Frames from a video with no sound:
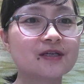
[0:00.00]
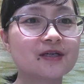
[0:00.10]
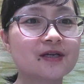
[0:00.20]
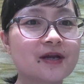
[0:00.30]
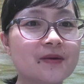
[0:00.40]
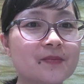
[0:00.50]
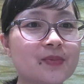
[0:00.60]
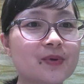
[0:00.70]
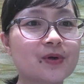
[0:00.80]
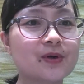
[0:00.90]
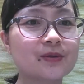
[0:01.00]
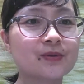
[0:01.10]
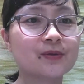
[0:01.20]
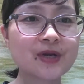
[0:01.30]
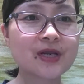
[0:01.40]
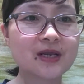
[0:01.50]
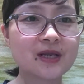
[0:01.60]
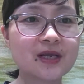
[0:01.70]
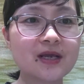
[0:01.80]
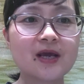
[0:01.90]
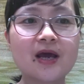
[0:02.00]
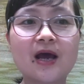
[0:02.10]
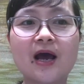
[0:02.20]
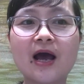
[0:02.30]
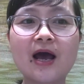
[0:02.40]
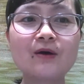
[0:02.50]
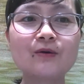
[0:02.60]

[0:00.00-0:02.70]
number three, how